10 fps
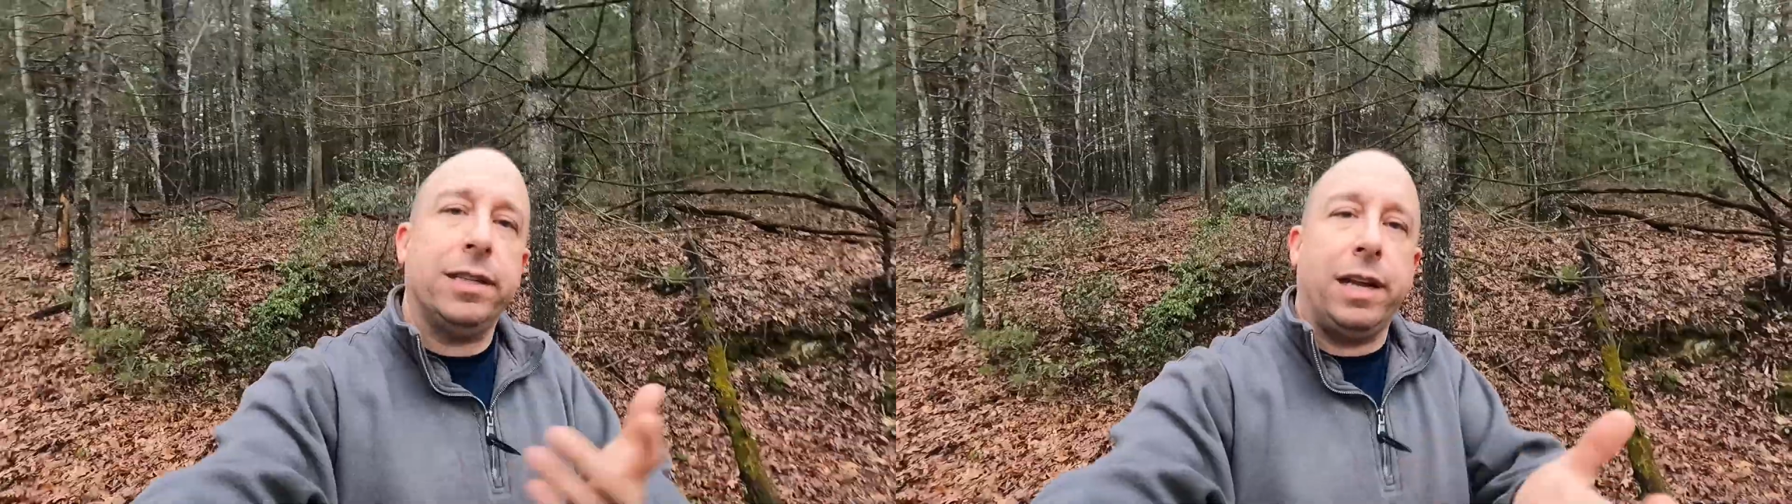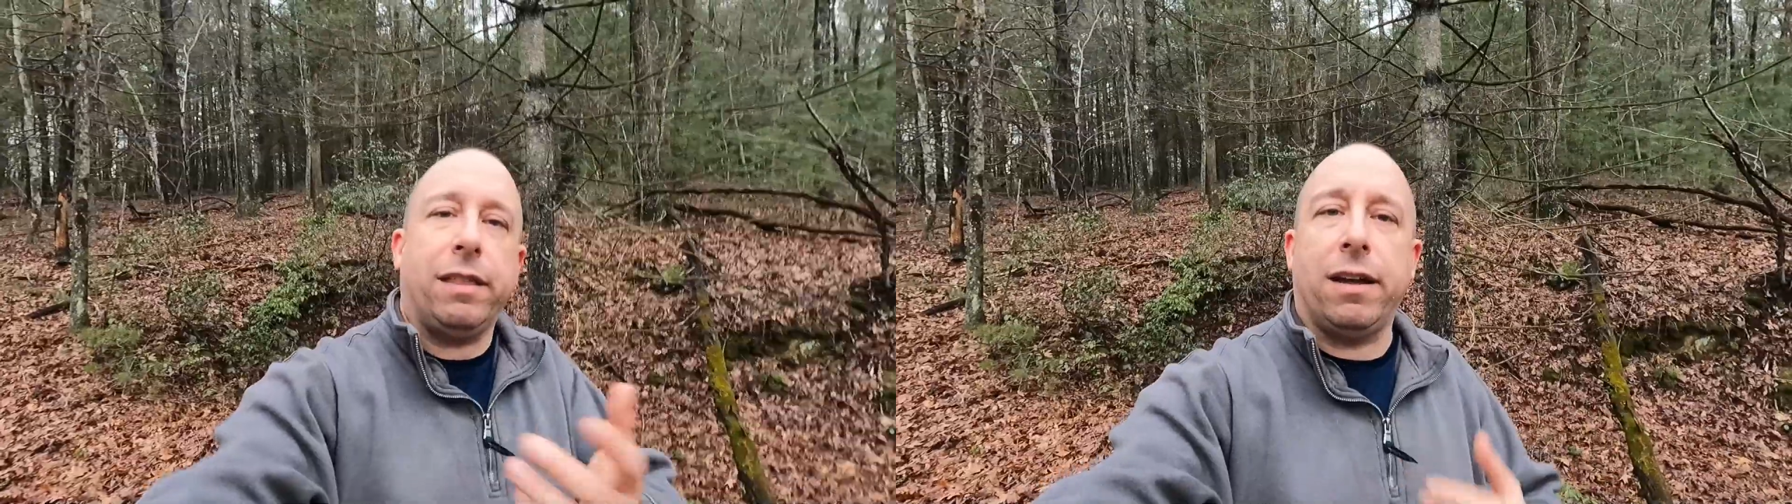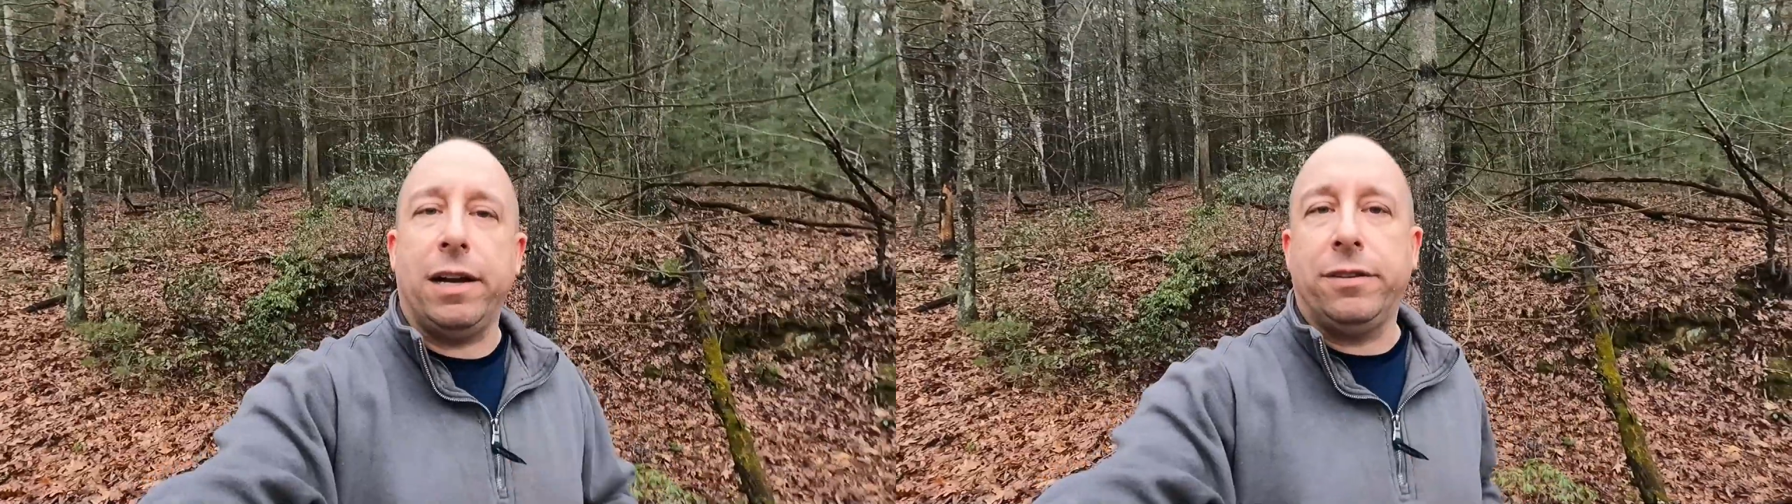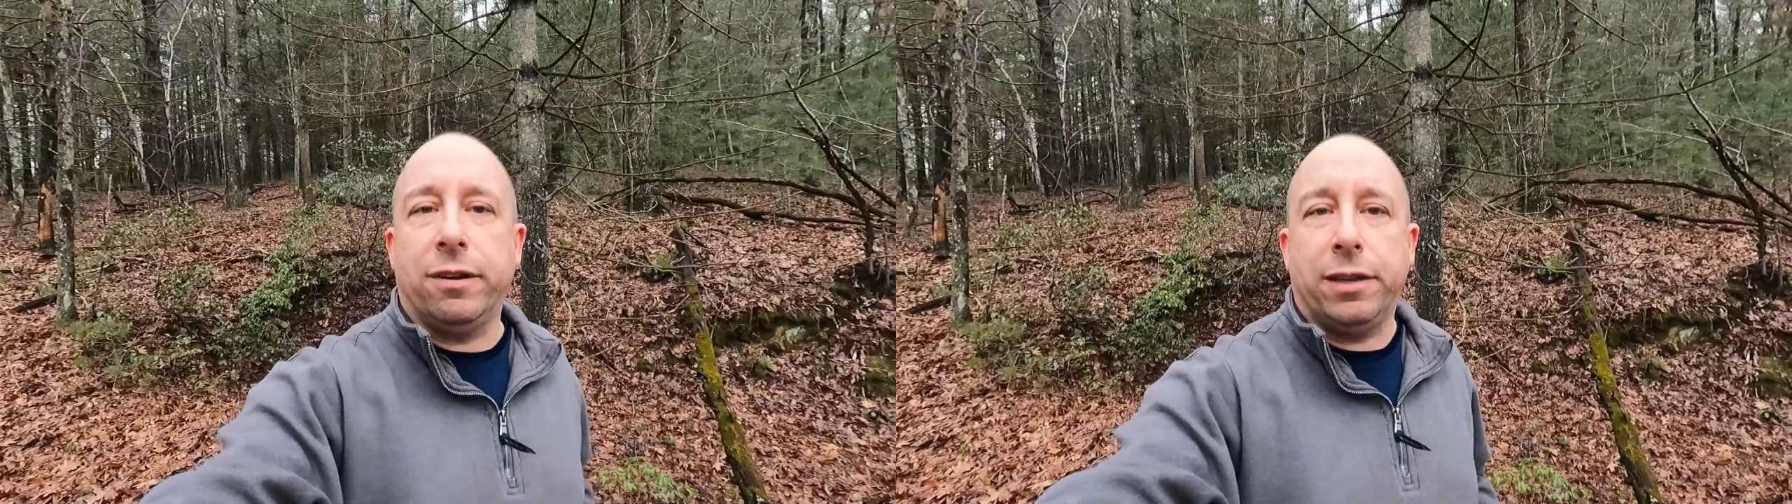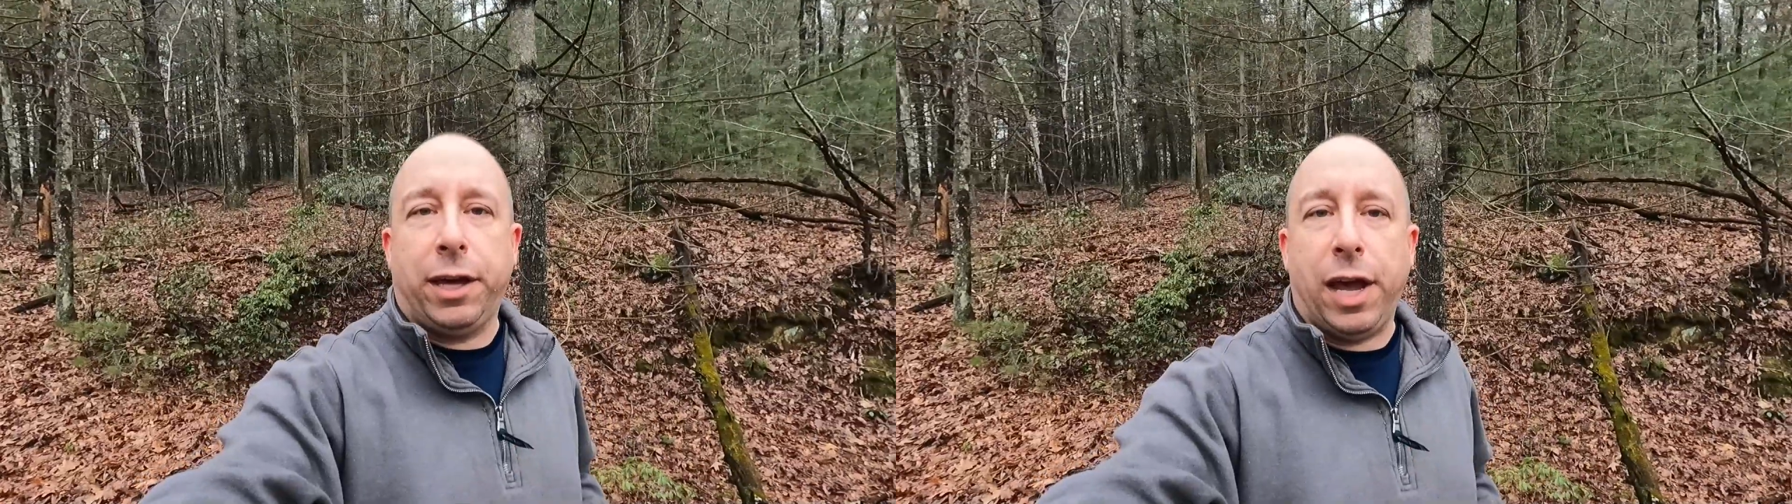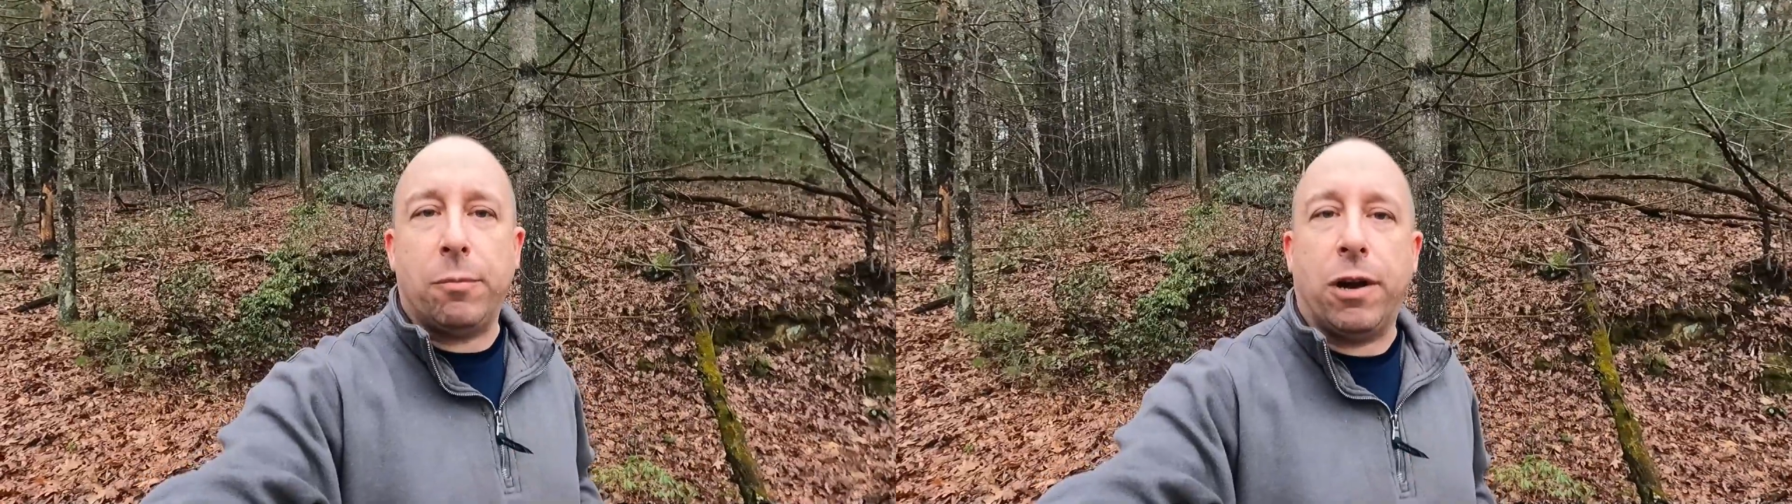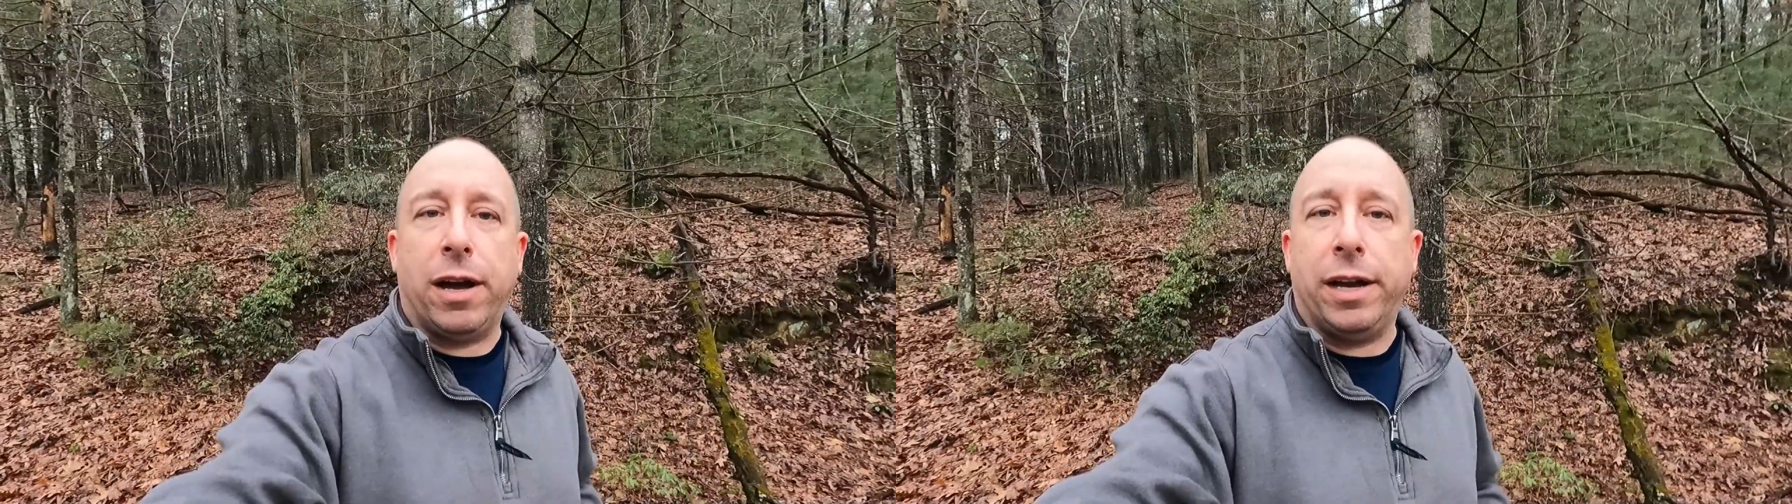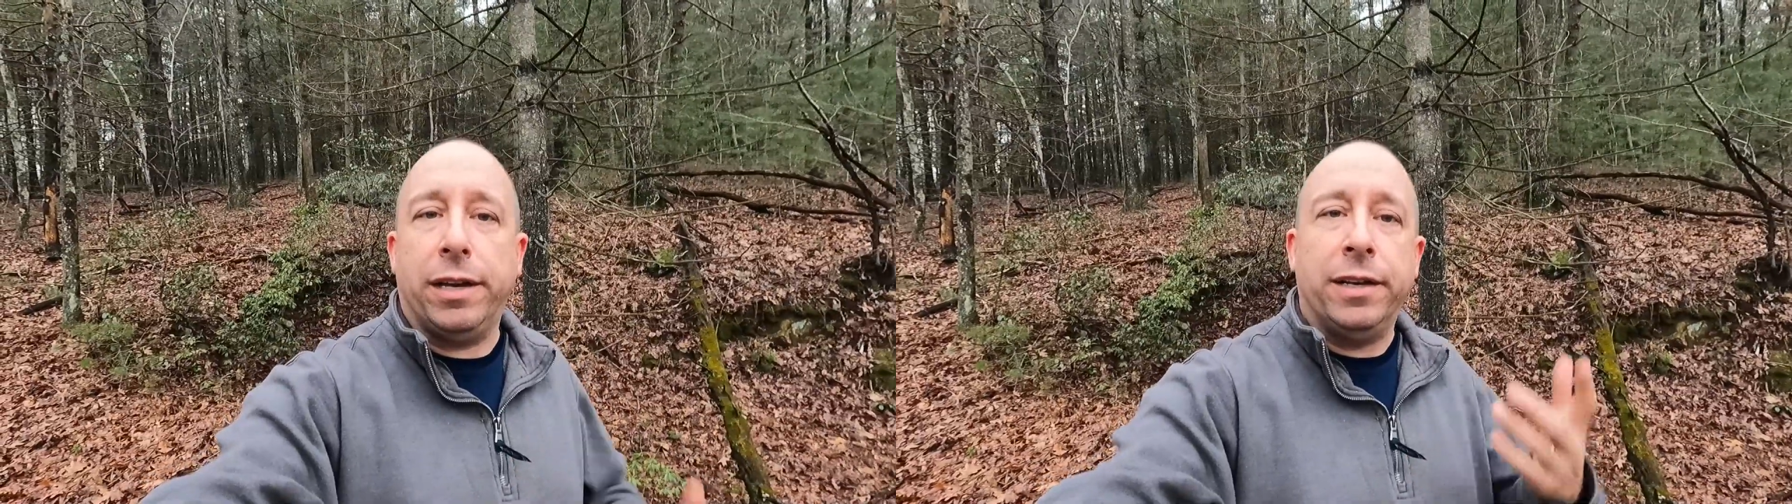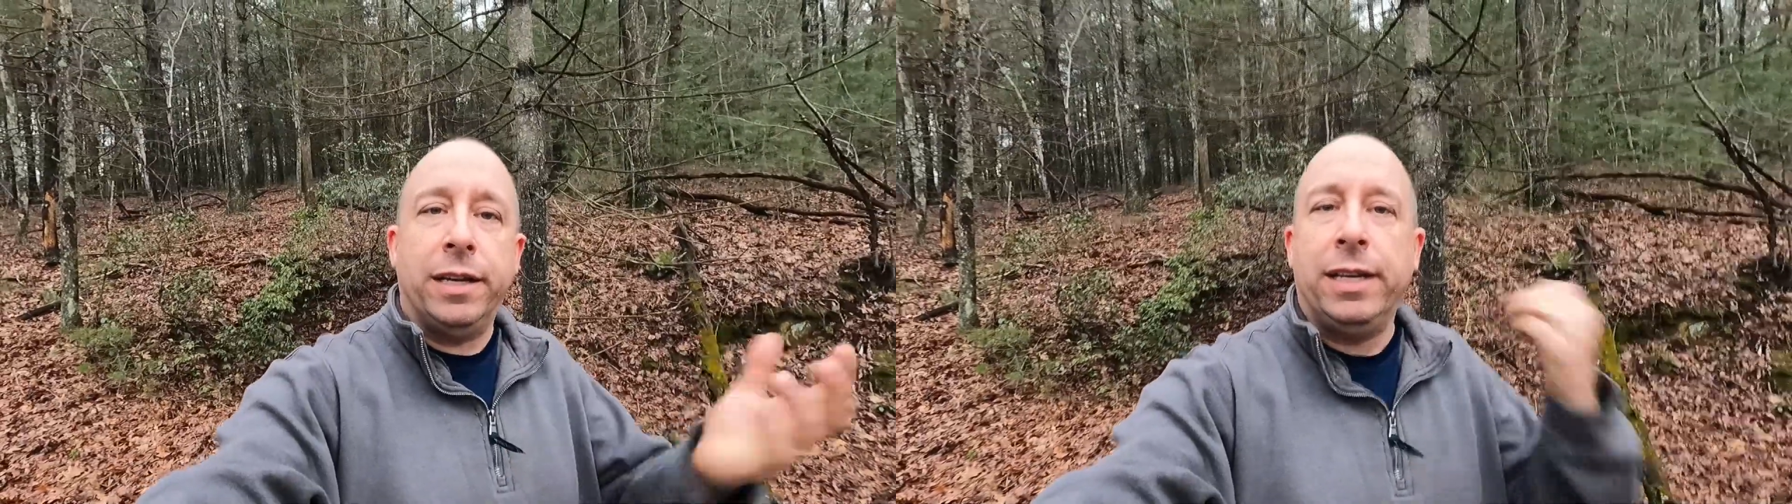I thought I'd turn the camera on and